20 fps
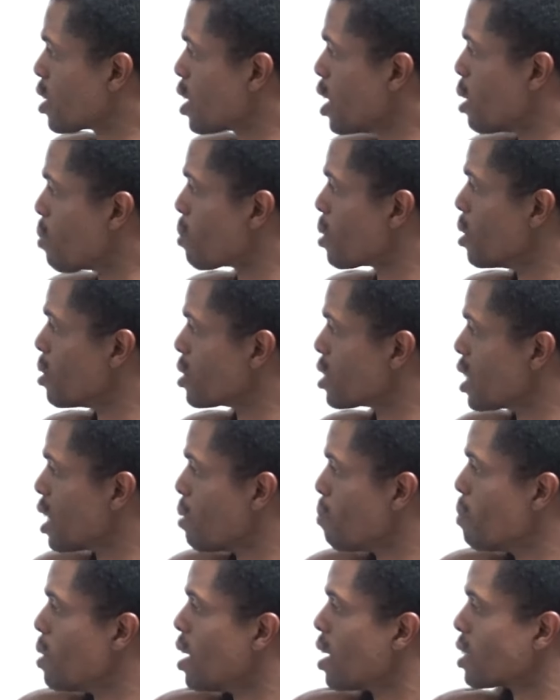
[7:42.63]
up close to
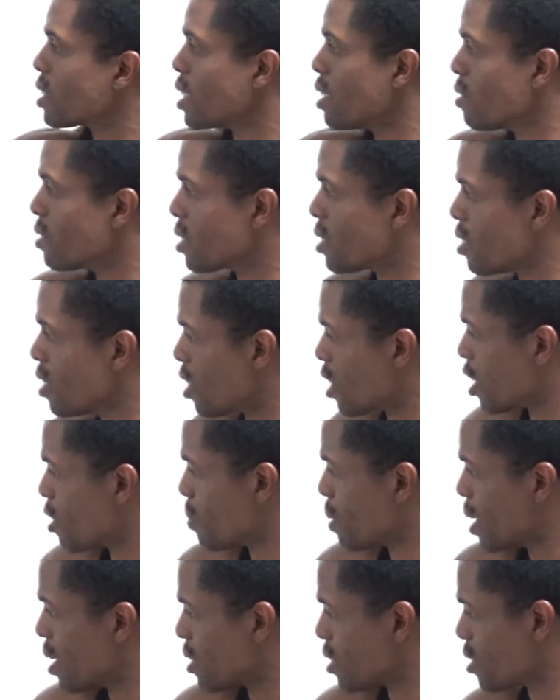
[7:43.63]
that box I was talking
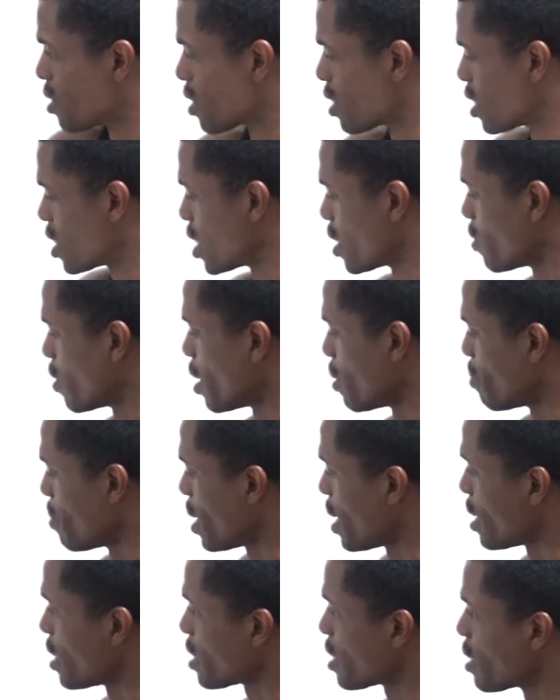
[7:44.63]
about so you can see what I
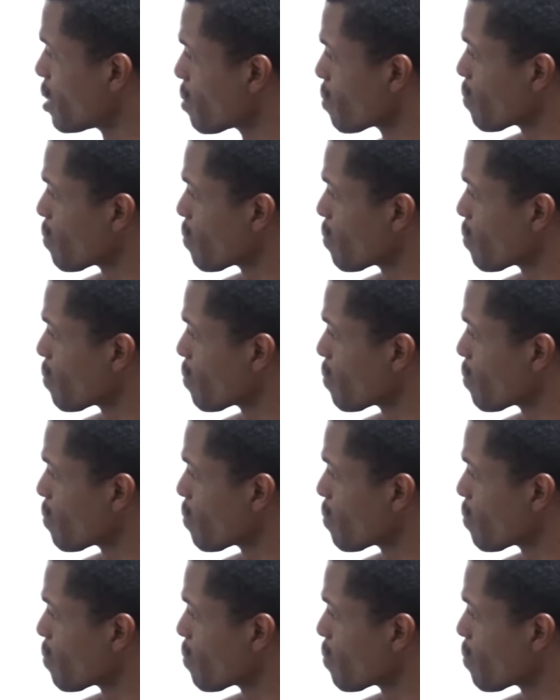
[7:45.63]
meant.